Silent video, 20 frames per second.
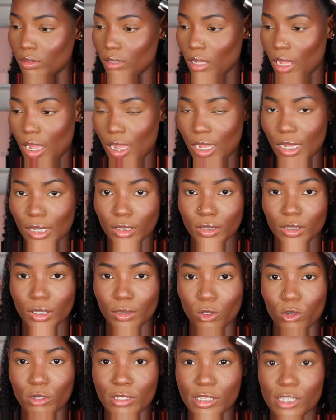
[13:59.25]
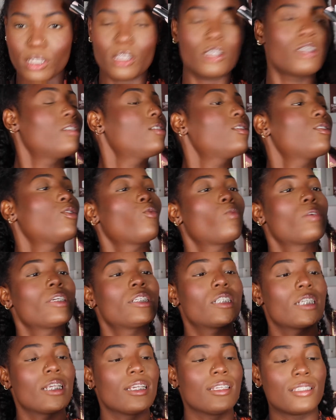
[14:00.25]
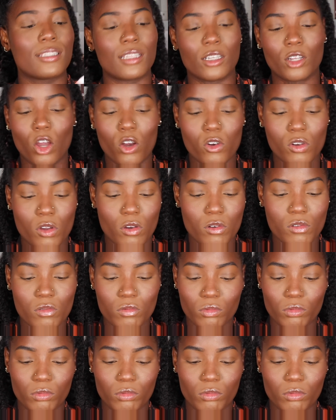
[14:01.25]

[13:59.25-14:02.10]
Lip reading: The concealer, which is the Cocoa